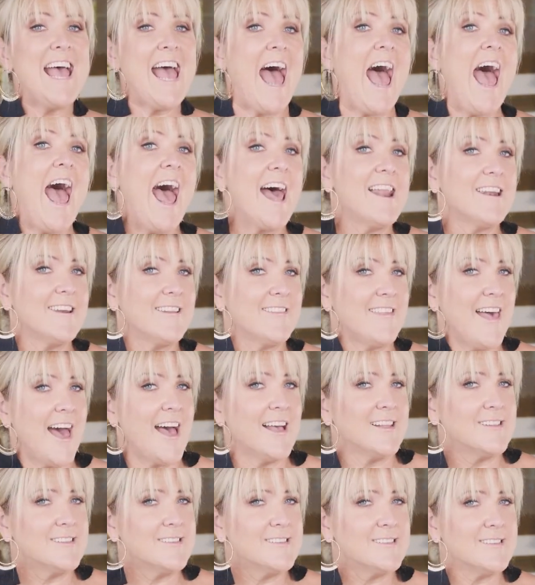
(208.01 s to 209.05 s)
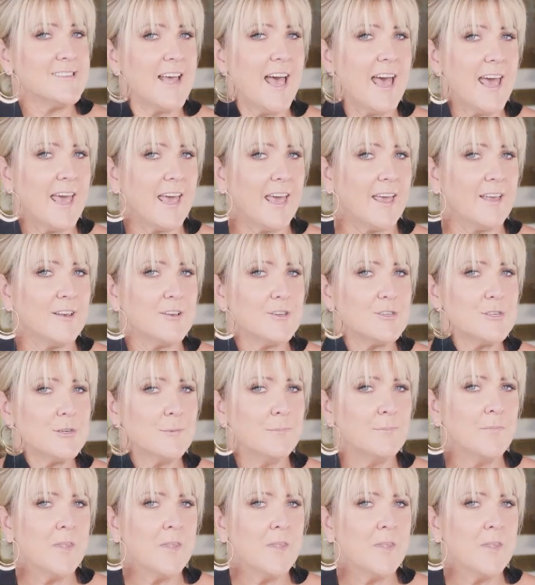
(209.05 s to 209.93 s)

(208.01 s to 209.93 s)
at that stage.